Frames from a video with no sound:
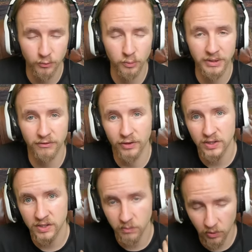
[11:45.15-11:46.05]
will be for the
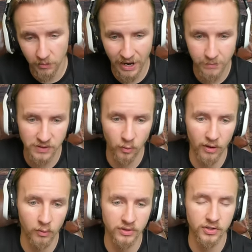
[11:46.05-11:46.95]
smaller maps where I
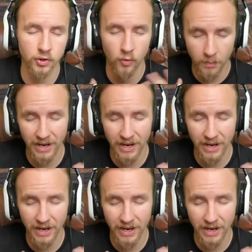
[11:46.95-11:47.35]
want to drop